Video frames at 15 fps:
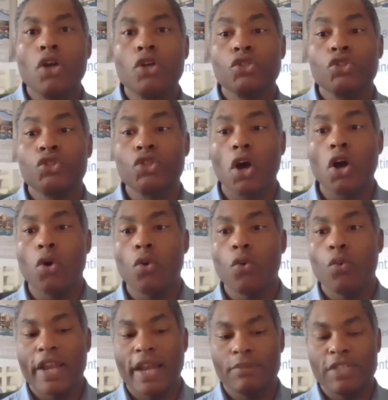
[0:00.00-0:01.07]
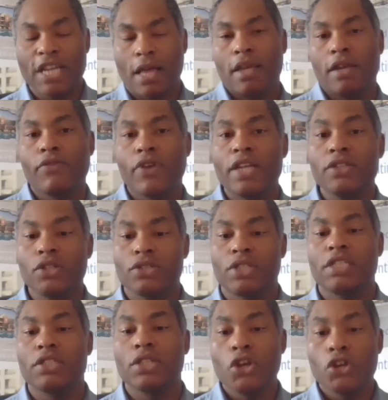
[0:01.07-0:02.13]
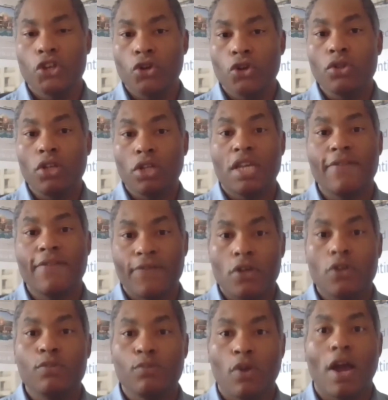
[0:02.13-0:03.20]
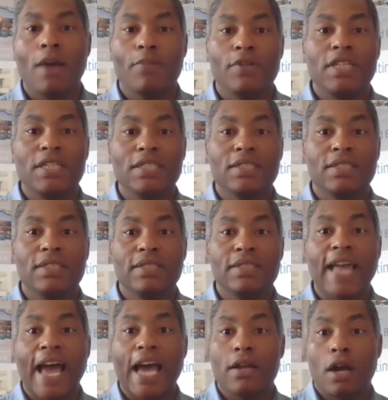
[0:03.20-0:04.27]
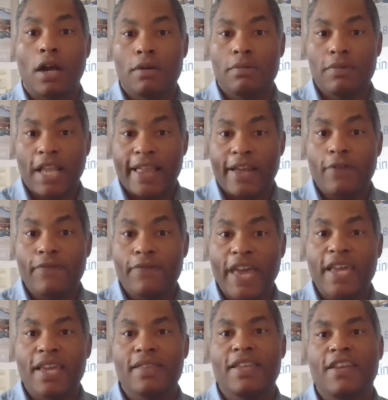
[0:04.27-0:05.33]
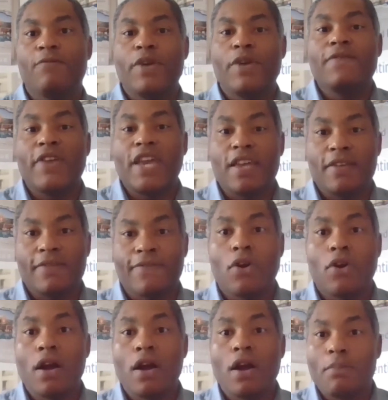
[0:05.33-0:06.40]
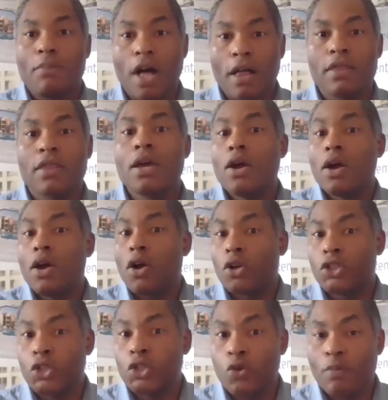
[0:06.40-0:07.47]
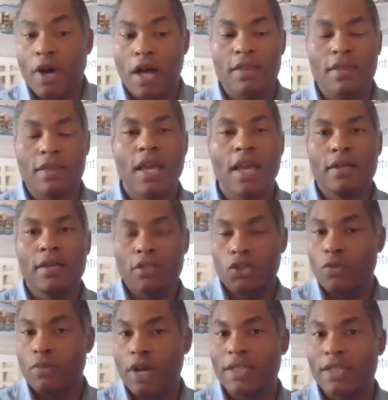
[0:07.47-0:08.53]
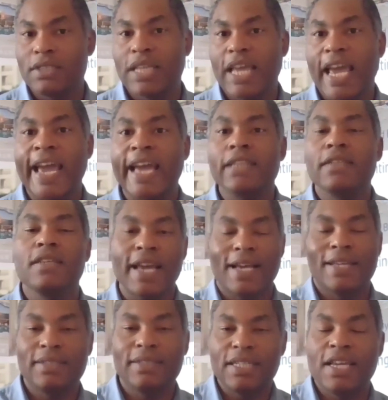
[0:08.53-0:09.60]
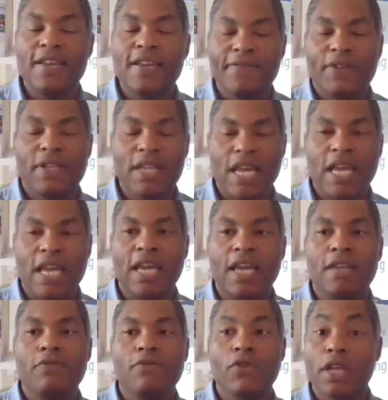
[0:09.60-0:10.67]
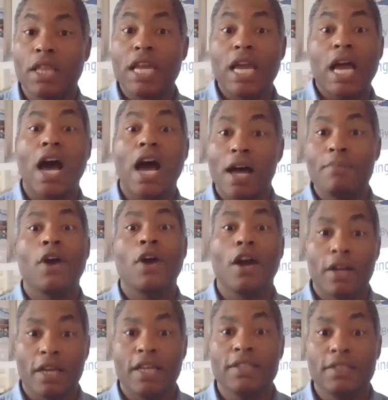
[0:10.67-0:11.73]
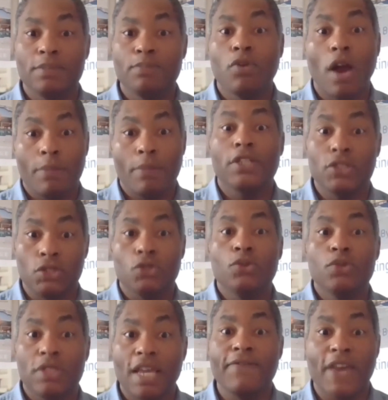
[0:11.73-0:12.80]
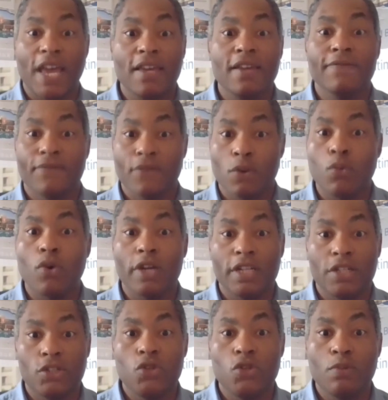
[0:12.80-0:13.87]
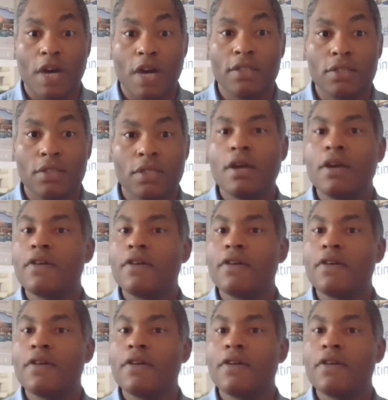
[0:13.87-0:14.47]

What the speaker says: So what I'm telling renters is you're looking for those properties that are vacant, that have been vacant for a month or 2 months. And yes, even in really hot markets, properties do stay vacant for 1 and 2 months